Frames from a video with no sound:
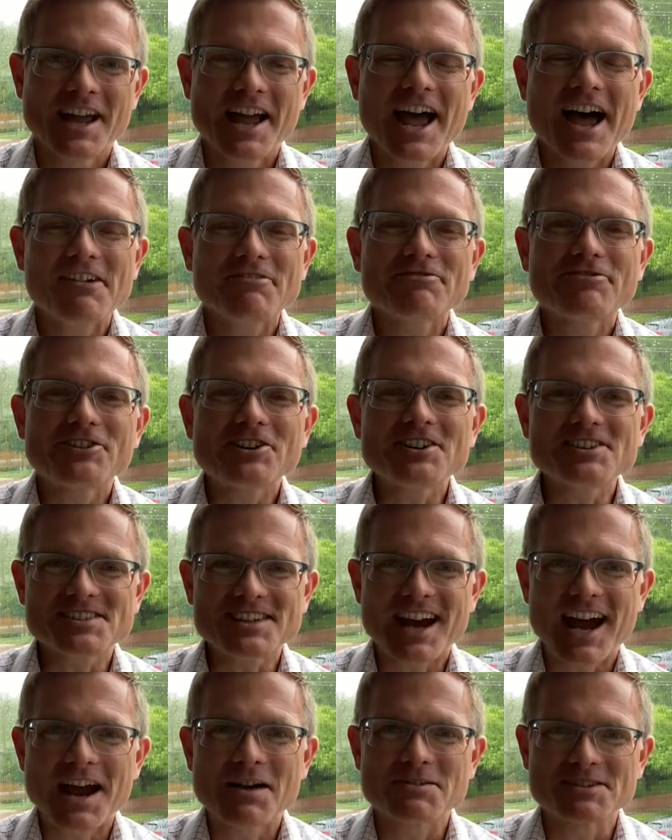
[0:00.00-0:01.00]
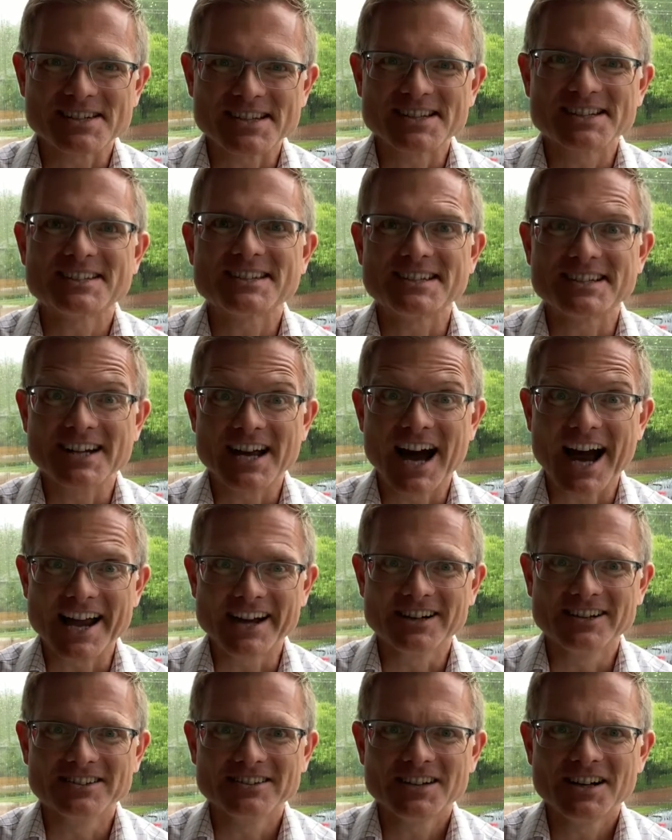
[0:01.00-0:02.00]
At first, I was in
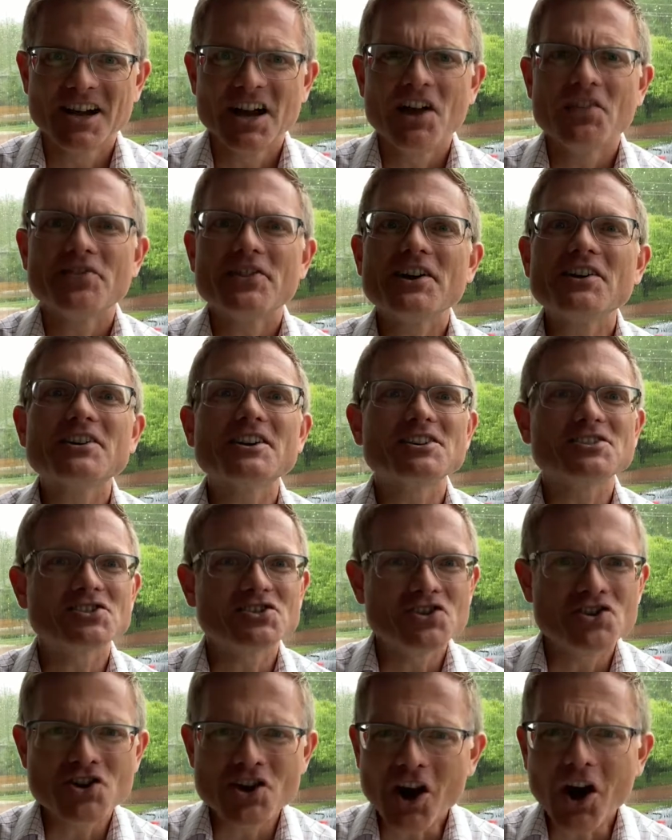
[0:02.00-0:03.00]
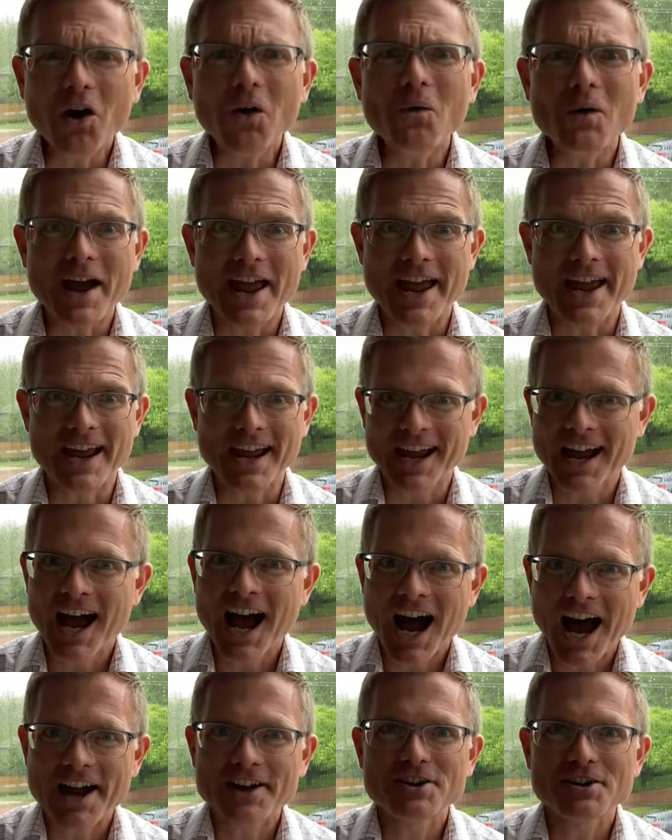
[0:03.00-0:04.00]
denial. There is no way
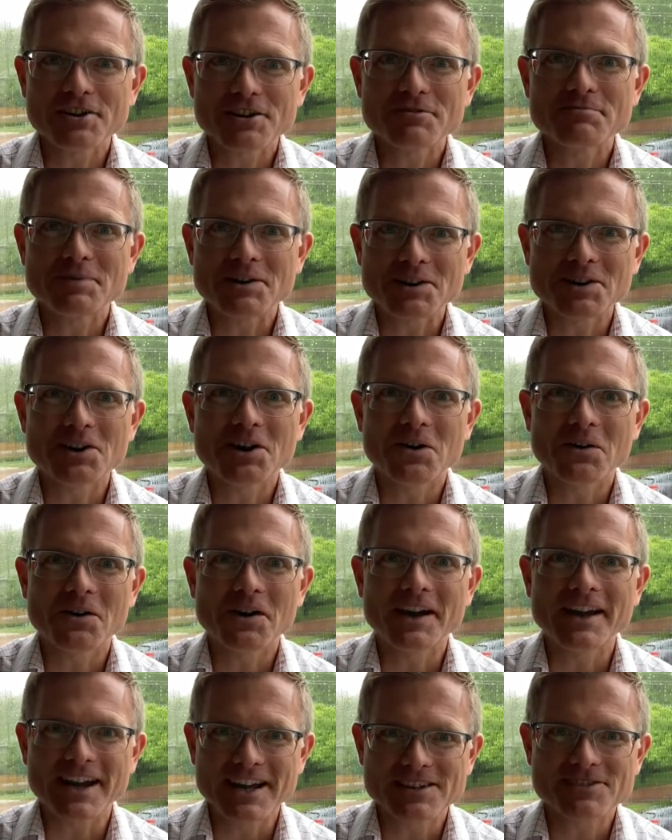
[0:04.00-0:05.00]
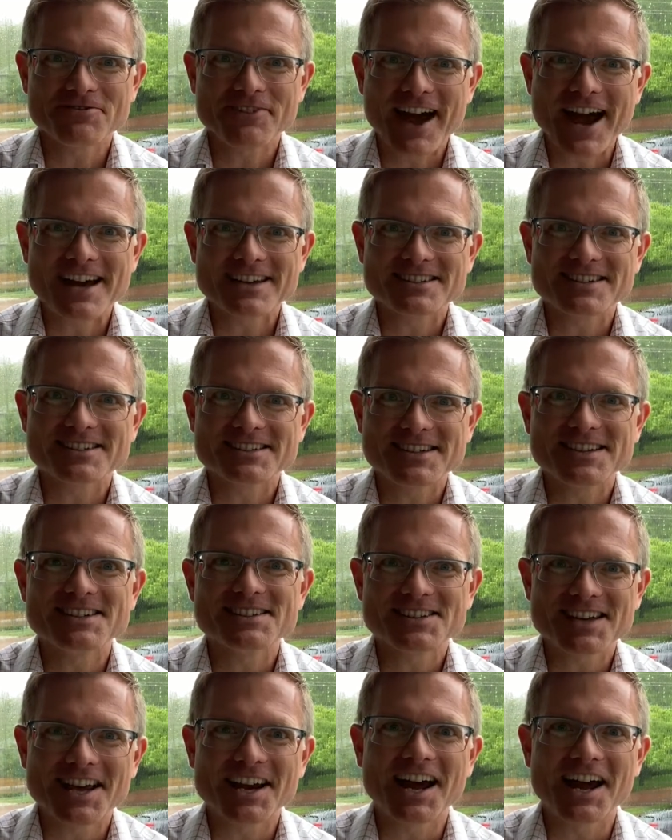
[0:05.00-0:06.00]
I could have been going as fast as he
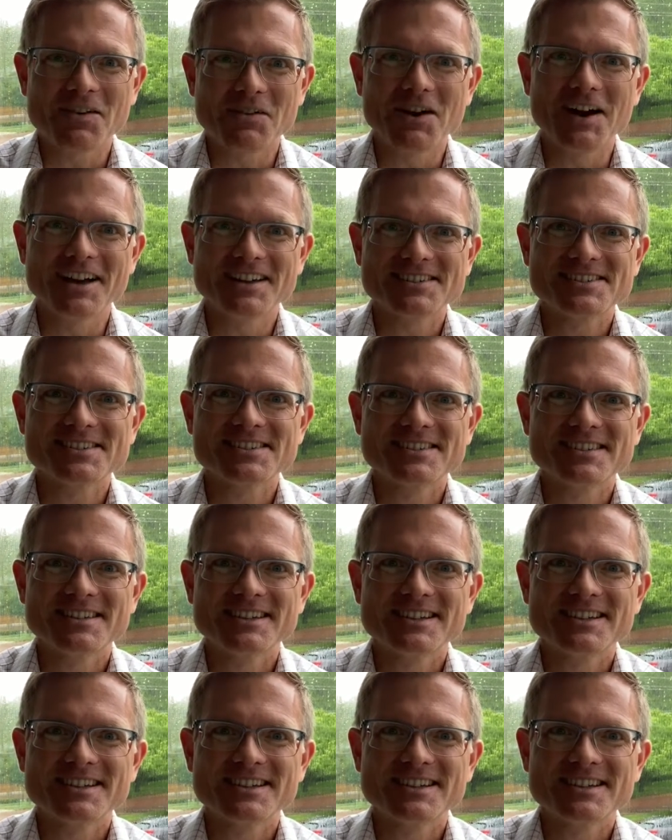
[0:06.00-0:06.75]
said I was.